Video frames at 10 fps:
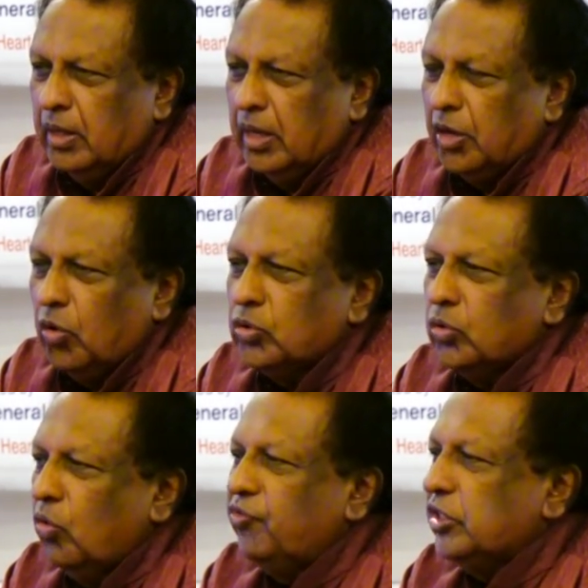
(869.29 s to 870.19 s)
And also
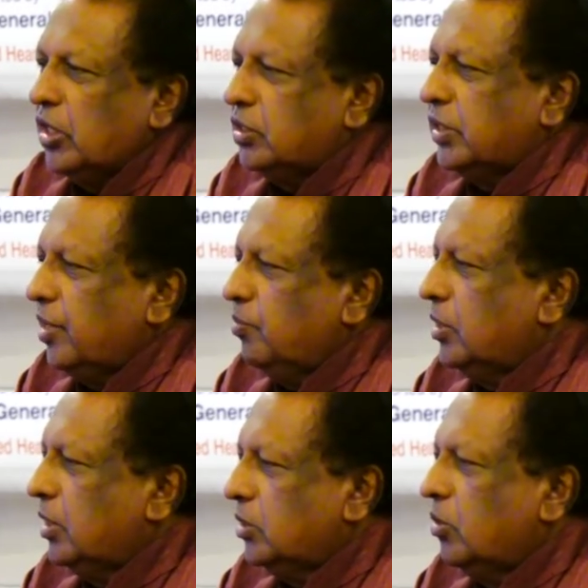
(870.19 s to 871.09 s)
the official
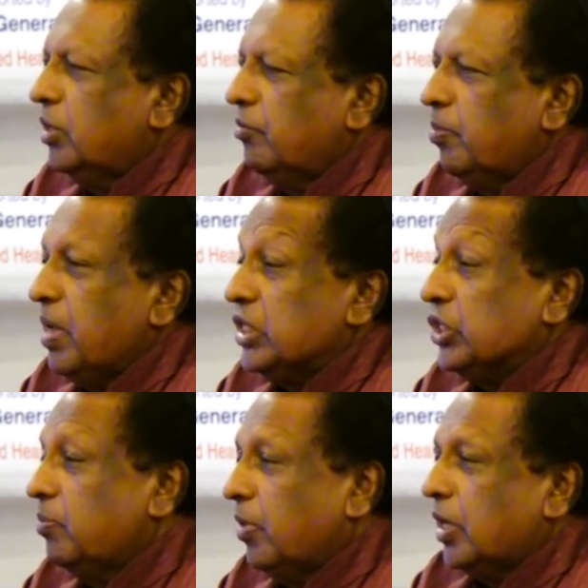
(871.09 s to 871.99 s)
statement does not even
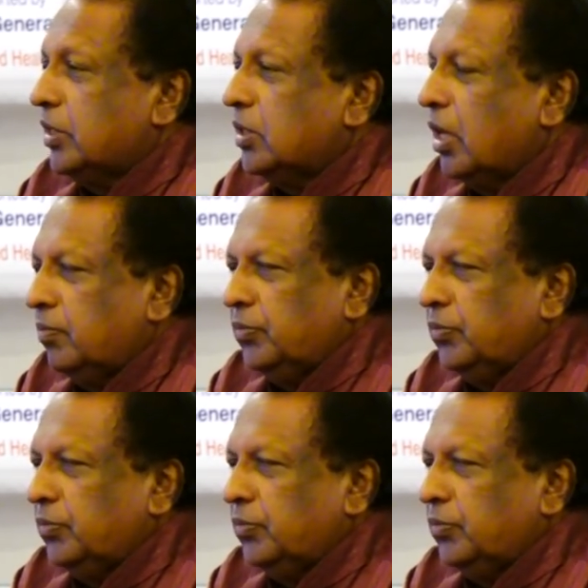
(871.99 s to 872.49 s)
mention Pakistan.